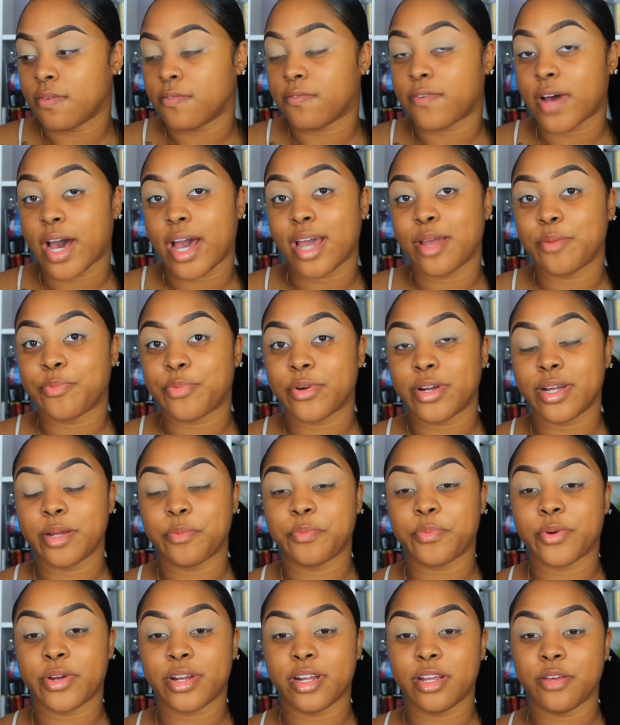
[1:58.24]

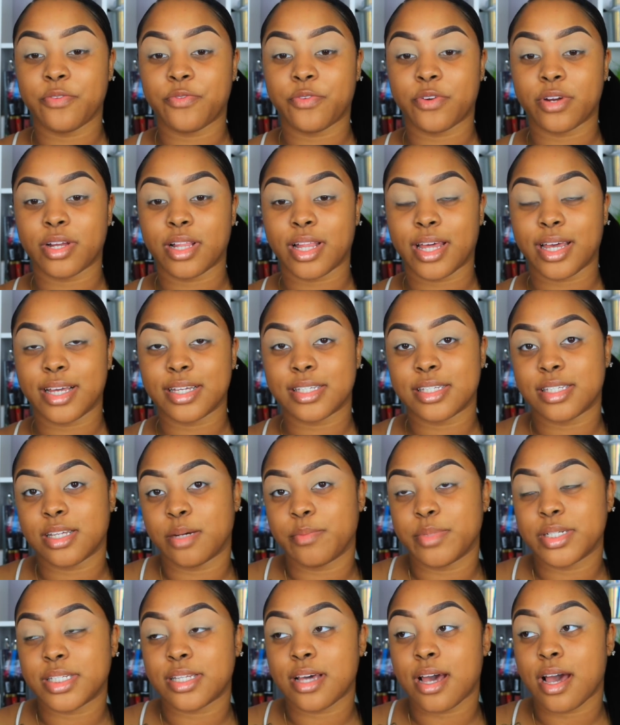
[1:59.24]
vibrant, pretty for like
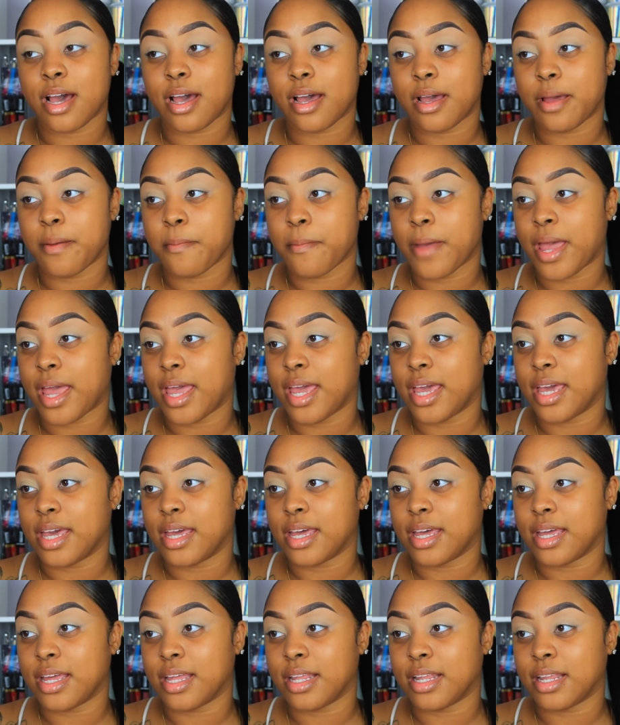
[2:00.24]
summertime,
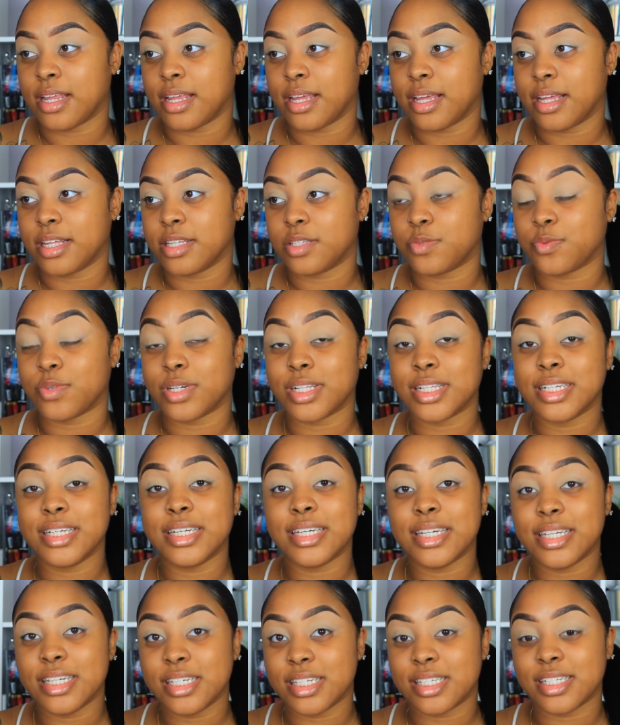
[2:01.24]
and it's really
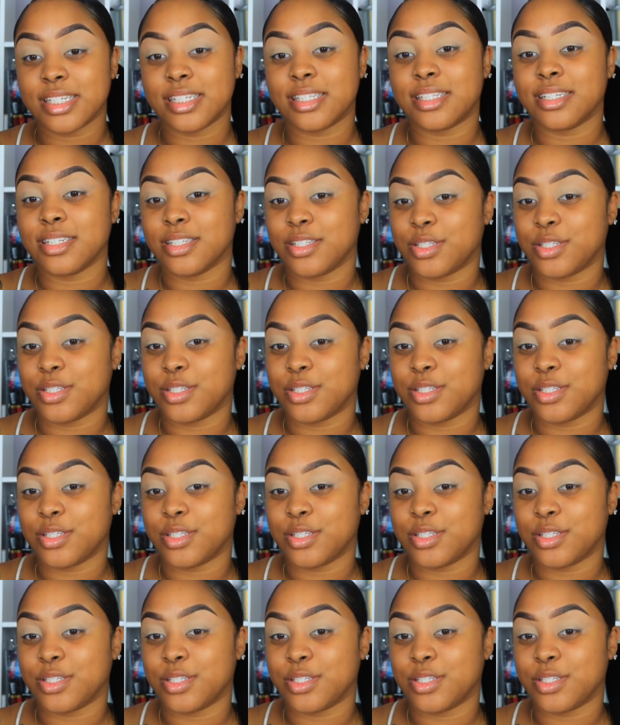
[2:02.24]
easy to